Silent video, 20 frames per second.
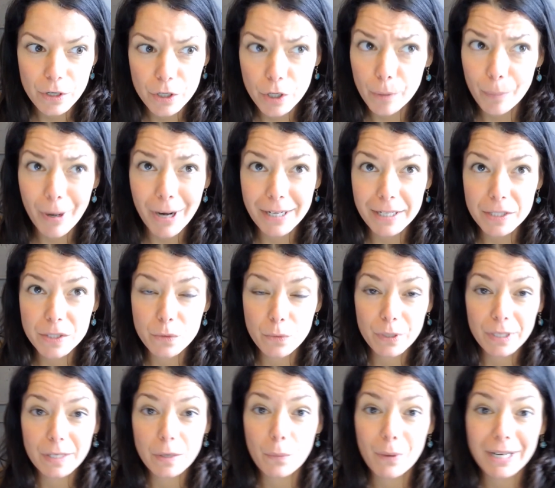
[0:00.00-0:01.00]
your products
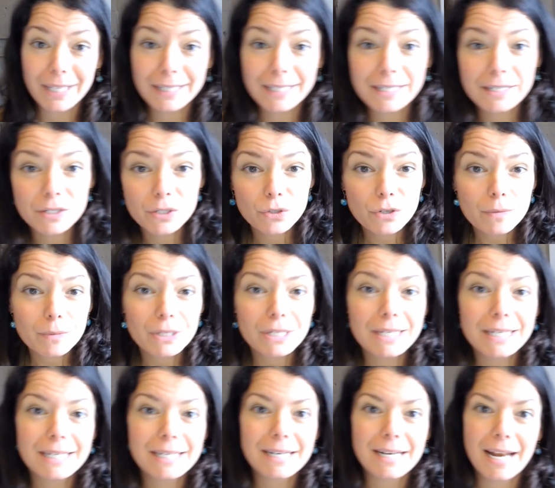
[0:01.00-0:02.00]
really widely
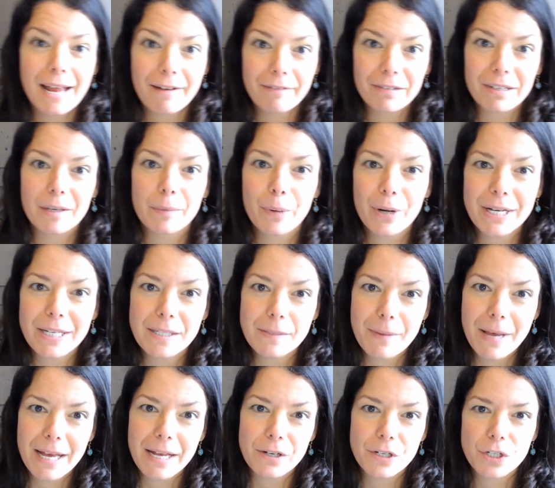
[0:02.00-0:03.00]
distributed and heavily price
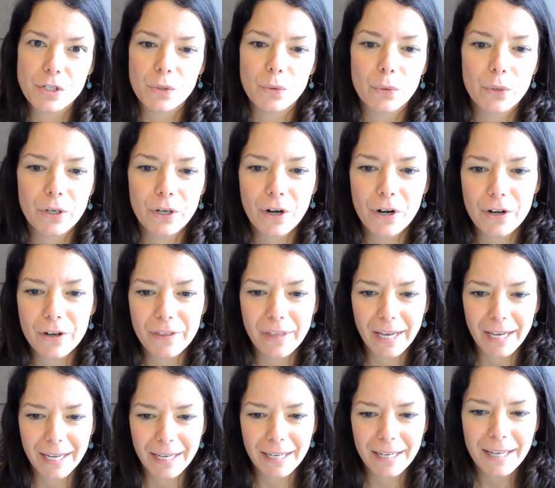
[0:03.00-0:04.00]
matched, or are
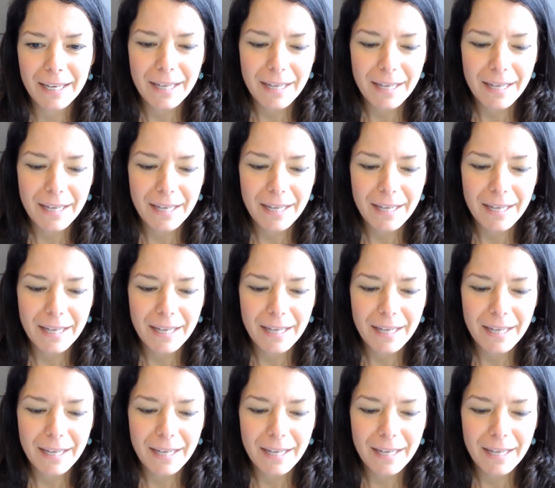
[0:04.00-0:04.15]
they,